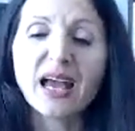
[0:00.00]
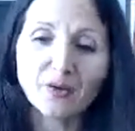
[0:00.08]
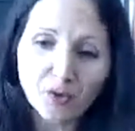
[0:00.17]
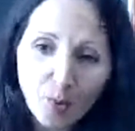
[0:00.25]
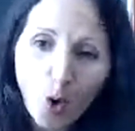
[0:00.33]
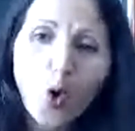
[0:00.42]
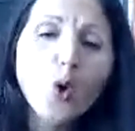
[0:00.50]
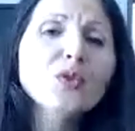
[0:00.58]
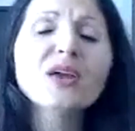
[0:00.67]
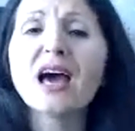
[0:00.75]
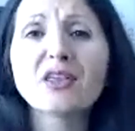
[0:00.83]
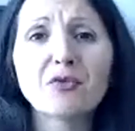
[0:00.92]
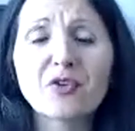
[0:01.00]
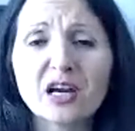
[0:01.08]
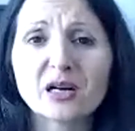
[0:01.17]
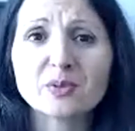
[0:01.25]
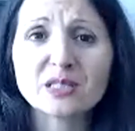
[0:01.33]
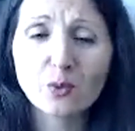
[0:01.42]
And from all the other
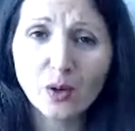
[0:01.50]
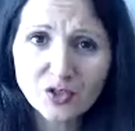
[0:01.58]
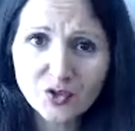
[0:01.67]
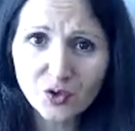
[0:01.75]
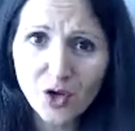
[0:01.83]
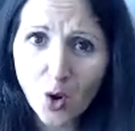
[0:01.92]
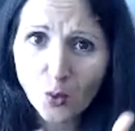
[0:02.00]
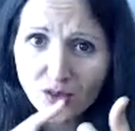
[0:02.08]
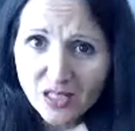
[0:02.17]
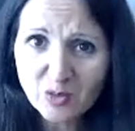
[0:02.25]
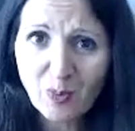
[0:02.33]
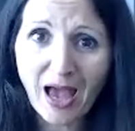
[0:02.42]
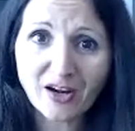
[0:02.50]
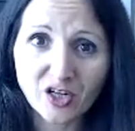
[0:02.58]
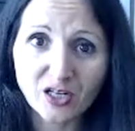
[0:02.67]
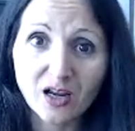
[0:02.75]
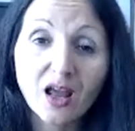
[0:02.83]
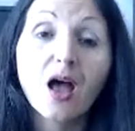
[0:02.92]
verbs, once you know this
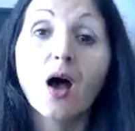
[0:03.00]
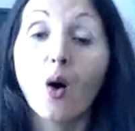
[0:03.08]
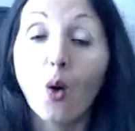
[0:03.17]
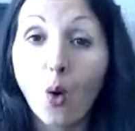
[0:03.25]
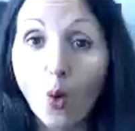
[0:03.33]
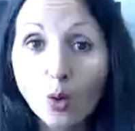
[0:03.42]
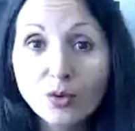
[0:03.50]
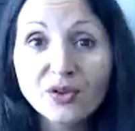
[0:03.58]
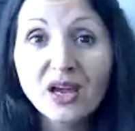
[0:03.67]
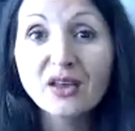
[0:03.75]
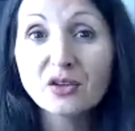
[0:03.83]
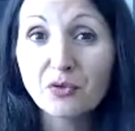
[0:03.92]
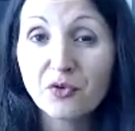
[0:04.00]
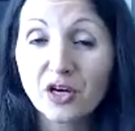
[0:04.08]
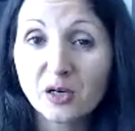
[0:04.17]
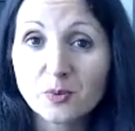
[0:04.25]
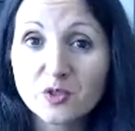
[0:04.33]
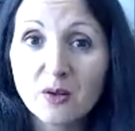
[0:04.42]
pattern, all the other
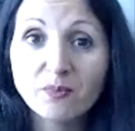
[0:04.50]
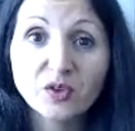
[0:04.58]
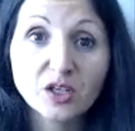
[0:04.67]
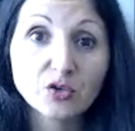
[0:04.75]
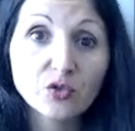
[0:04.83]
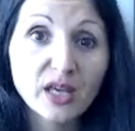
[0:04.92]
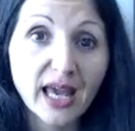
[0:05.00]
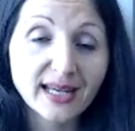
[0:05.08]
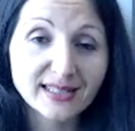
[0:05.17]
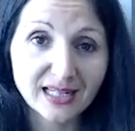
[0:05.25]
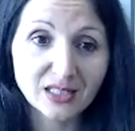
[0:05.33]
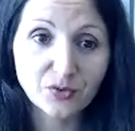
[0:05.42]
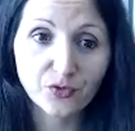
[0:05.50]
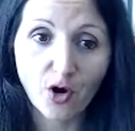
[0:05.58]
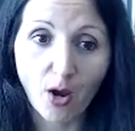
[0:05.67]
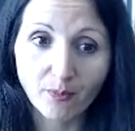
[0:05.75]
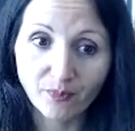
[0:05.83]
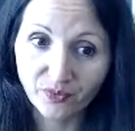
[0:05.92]
verbs created
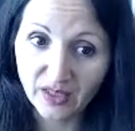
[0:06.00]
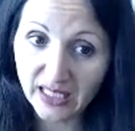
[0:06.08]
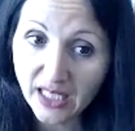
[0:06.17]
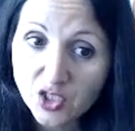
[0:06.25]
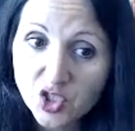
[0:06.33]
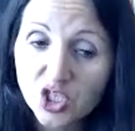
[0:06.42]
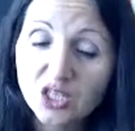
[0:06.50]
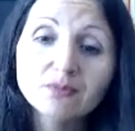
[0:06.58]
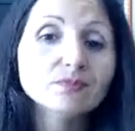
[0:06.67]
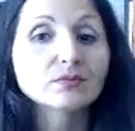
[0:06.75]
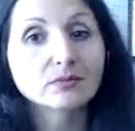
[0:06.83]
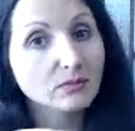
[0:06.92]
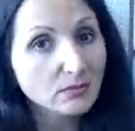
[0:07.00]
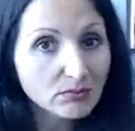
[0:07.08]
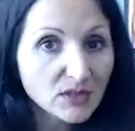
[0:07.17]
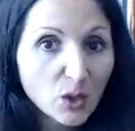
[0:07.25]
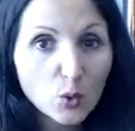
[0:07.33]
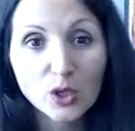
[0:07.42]
from ići
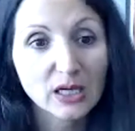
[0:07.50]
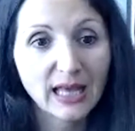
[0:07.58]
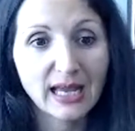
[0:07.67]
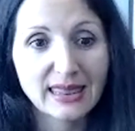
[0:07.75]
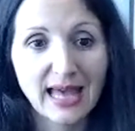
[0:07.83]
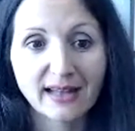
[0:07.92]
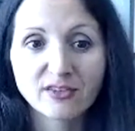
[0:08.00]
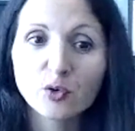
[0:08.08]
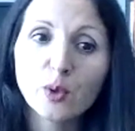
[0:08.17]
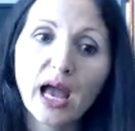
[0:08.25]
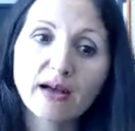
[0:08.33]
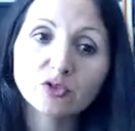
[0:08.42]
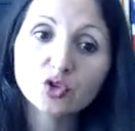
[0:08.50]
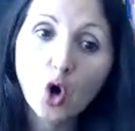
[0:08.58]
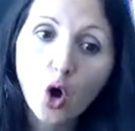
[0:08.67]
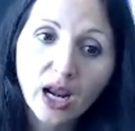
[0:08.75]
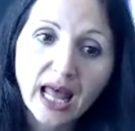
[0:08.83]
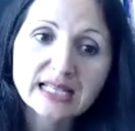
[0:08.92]
work like that. So we have
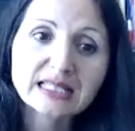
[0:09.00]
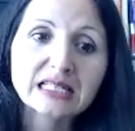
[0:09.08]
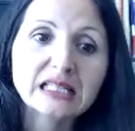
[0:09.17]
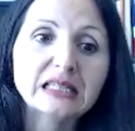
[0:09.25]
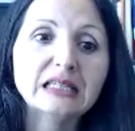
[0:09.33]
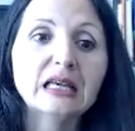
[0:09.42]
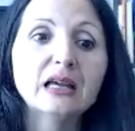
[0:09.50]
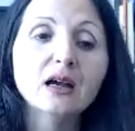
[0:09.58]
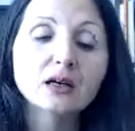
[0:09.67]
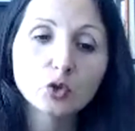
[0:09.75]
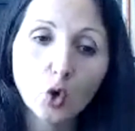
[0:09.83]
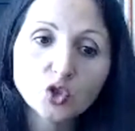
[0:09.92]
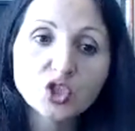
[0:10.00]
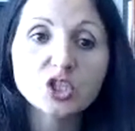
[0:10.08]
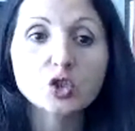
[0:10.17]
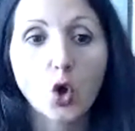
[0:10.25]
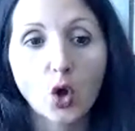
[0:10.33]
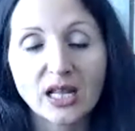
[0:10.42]
dolaziti, doći,
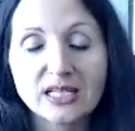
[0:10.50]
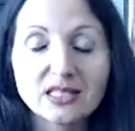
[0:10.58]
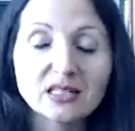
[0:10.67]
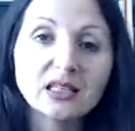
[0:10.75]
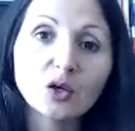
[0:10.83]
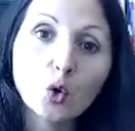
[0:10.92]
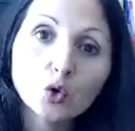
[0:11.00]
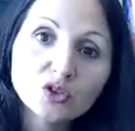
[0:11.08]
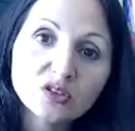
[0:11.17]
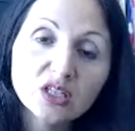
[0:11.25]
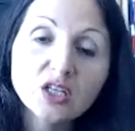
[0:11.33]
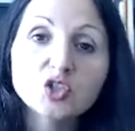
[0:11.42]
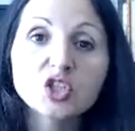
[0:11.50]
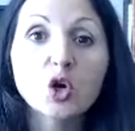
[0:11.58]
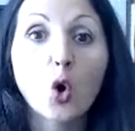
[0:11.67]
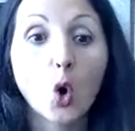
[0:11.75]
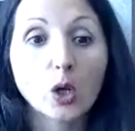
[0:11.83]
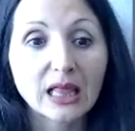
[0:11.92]
dolaziti, otići,
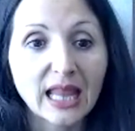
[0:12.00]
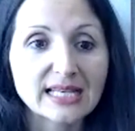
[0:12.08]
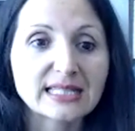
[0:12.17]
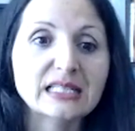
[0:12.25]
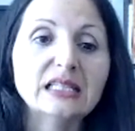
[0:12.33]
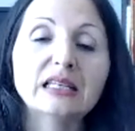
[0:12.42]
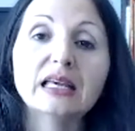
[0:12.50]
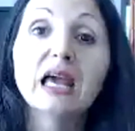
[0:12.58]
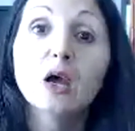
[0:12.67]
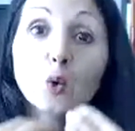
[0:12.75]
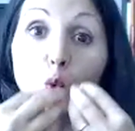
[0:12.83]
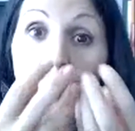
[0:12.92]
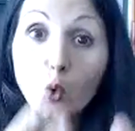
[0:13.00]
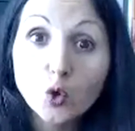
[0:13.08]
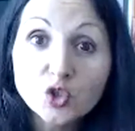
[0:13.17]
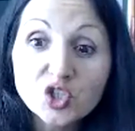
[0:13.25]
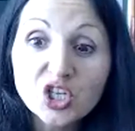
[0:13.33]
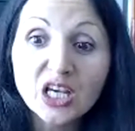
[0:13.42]
odlaziti,
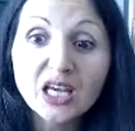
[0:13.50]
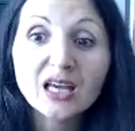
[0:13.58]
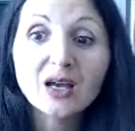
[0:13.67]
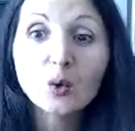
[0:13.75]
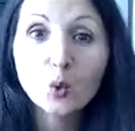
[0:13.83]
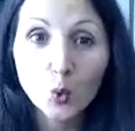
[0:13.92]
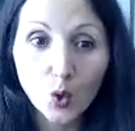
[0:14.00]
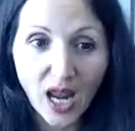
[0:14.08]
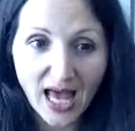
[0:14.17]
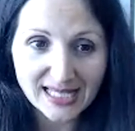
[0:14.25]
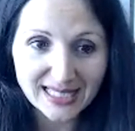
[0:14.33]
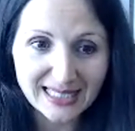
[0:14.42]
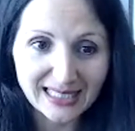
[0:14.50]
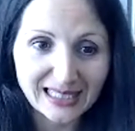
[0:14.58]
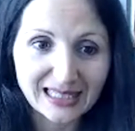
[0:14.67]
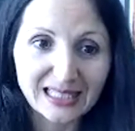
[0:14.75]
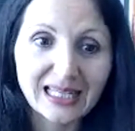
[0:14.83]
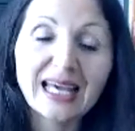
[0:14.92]
ući,
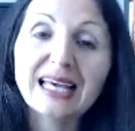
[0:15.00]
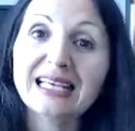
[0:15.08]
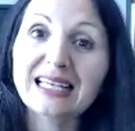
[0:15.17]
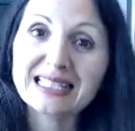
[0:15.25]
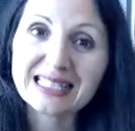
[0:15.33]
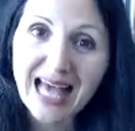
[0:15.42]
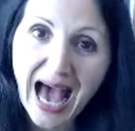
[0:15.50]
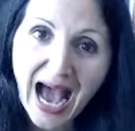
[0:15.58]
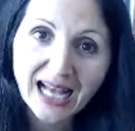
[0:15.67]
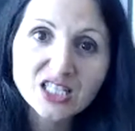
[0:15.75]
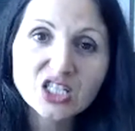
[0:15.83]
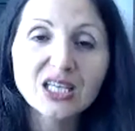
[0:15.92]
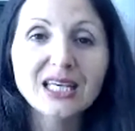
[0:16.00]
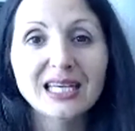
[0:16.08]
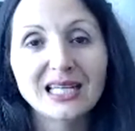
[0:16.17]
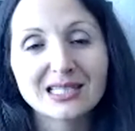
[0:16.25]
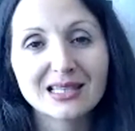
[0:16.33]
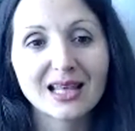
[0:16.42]
ulaziti, izaći,
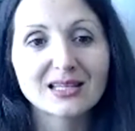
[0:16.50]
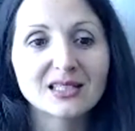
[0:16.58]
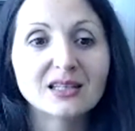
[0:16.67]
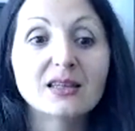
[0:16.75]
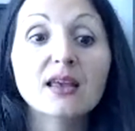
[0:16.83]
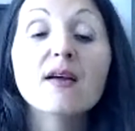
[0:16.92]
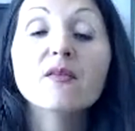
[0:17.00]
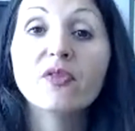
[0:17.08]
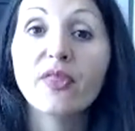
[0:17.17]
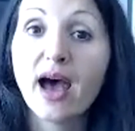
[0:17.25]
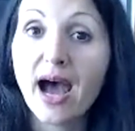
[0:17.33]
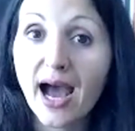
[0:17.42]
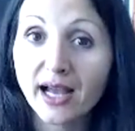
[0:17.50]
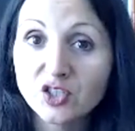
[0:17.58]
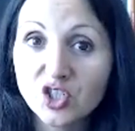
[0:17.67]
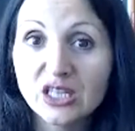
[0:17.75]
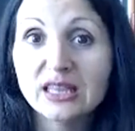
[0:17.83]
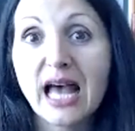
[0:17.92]
izlaziti,
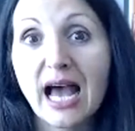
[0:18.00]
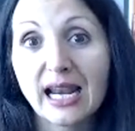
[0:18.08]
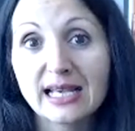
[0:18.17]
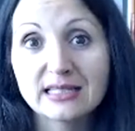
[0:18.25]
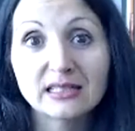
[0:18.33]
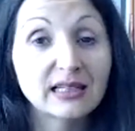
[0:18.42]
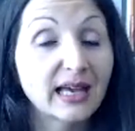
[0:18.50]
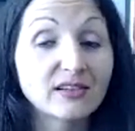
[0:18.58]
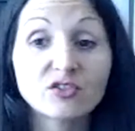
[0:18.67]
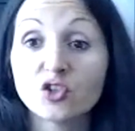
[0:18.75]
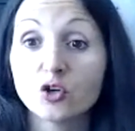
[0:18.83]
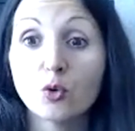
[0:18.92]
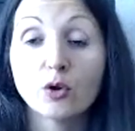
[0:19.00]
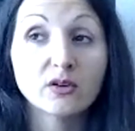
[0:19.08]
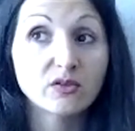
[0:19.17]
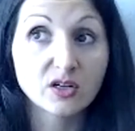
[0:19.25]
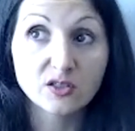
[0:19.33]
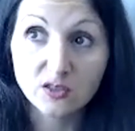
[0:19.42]
naći, nalaziti, and so on.
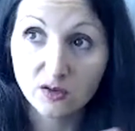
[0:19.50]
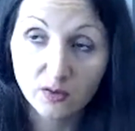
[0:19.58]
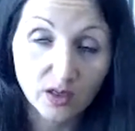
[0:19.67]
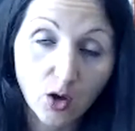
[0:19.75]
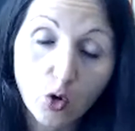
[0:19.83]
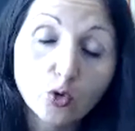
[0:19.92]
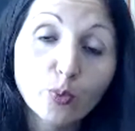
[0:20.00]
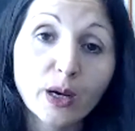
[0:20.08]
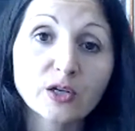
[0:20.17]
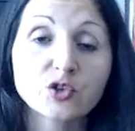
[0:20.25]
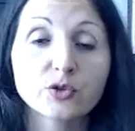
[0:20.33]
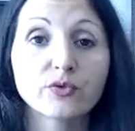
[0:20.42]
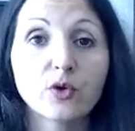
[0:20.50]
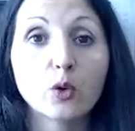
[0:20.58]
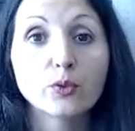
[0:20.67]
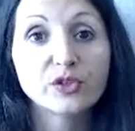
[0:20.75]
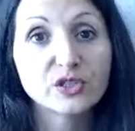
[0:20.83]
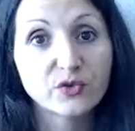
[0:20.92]
There's a whole bunch of
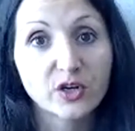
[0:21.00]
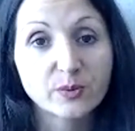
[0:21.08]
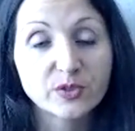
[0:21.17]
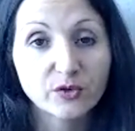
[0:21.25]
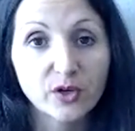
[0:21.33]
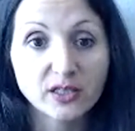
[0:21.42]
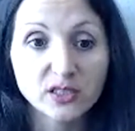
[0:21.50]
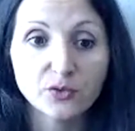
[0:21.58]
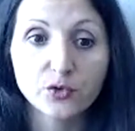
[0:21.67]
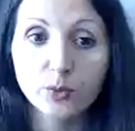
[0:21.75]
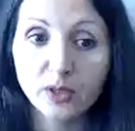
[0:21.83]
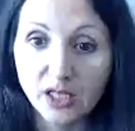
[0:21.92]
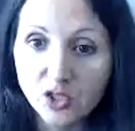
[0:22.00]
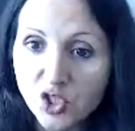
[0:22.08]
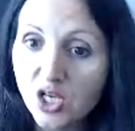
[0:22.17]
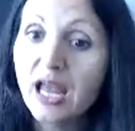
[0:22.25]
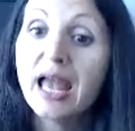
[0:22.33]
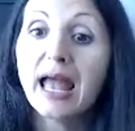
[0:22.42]
all these verbs created from
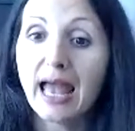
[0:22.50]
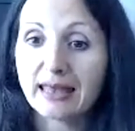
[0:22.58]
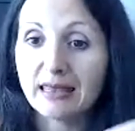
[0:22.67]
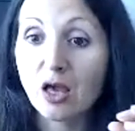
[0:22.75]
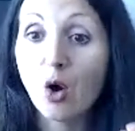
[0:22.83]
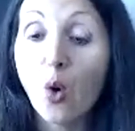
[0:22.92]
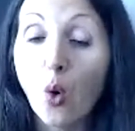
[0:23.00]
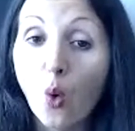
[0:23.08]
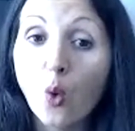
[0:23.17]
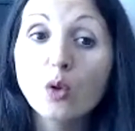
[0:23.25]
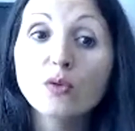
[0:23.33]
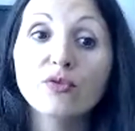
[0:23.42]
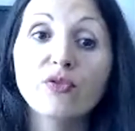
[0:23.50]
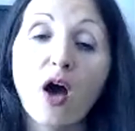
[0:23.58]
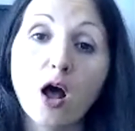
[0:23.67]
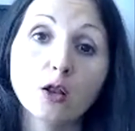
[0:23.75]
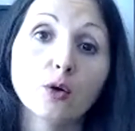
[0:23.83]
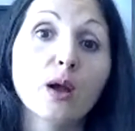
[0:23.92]
ići, and they all
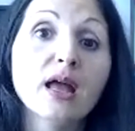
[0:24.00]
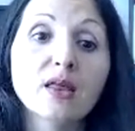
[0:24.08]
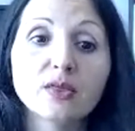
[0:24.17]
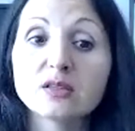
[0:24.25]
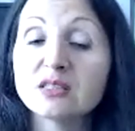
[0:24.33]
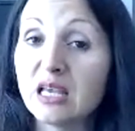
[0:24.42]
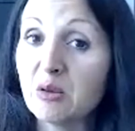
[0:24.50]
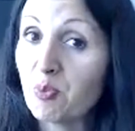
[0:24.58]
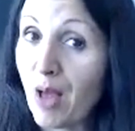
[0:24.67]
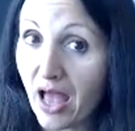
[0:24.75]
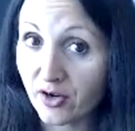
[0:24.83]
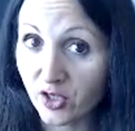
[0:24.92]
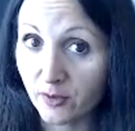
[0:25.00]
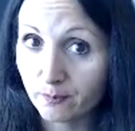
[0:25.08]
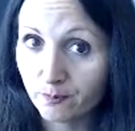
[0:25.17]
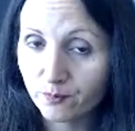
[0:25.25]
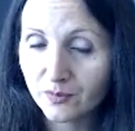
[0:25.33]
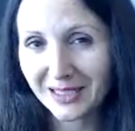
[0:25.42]
follow the same pattern,
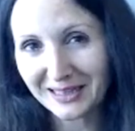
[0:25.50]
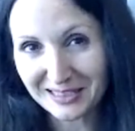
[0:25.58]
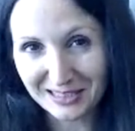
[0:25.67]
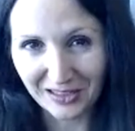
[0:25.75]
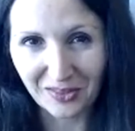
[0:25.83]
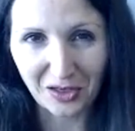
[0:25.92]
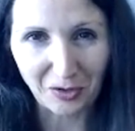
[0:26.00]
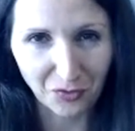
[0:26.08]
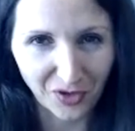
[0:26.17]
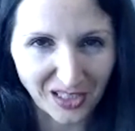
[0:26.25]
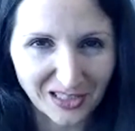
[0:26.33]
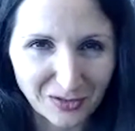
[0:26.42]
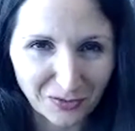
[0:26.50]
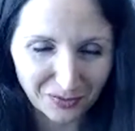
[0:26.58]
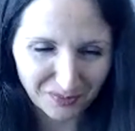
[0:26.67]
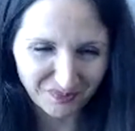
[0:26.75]
at least in the infinitive.